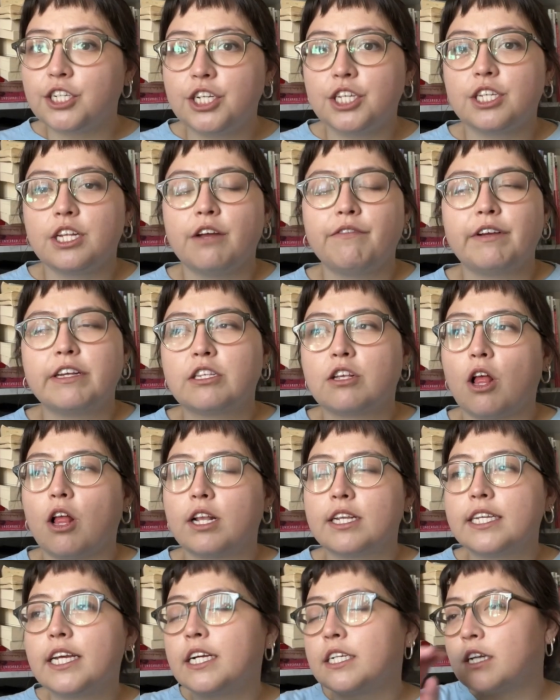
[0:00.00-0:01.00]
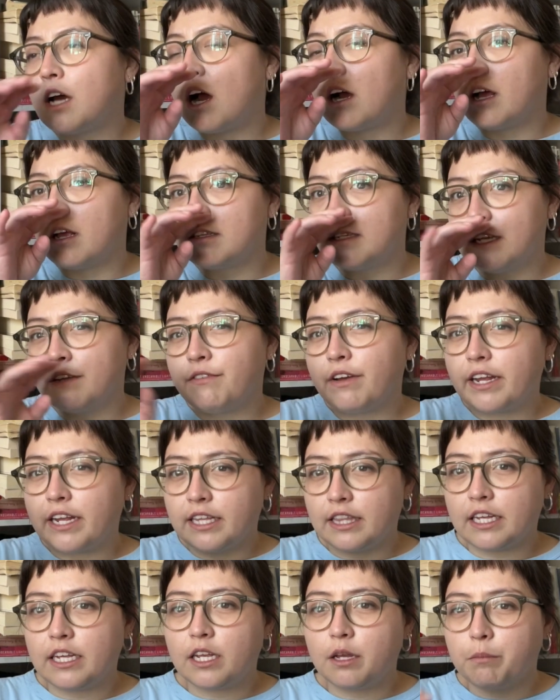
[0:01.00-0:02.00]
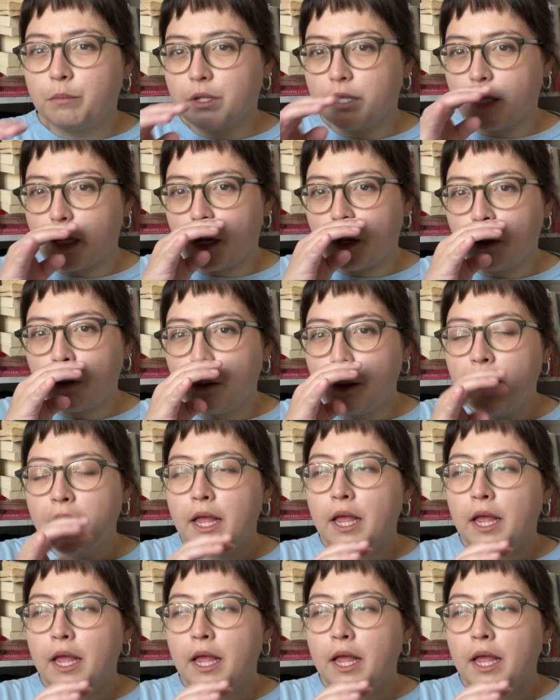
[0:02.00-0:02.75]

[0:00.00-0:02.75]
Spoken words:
stuff I saw on TikTok. I'll see if I can link it below.